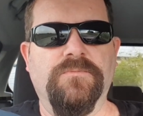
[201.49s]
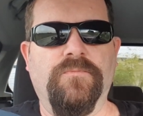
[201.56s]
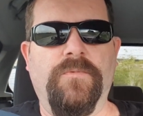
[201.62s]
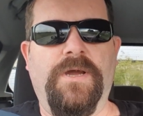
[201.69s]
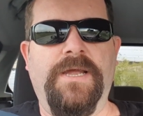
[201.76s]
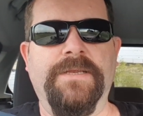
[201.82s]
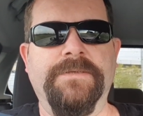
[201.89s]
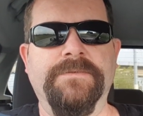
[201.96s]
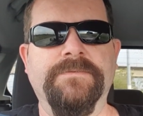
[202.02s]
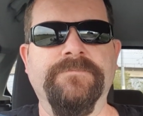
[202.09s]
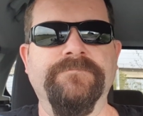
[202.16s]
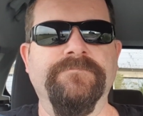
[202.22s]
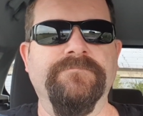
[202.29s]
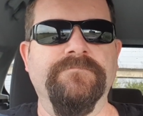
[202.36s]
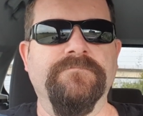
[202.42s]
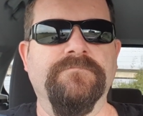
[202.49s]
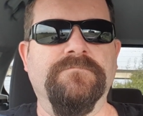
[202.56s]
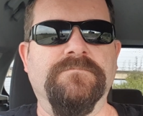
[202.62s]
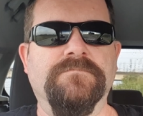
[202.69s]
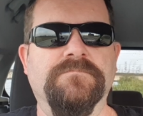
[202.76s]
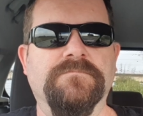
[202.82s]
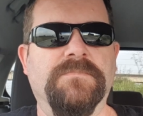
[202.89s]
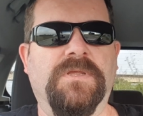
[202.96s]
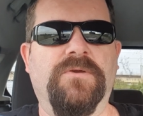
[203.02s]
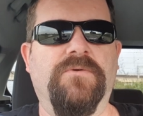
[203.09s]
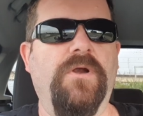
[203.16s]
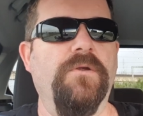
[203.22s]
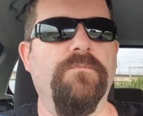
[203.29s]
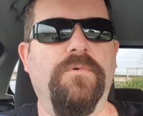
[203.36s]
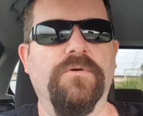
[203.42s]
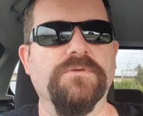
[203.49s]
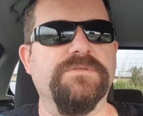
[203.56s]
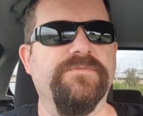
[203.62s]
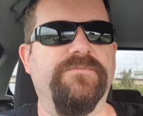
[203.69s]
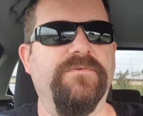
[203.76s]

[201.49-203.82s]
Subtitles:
One, Chromebooks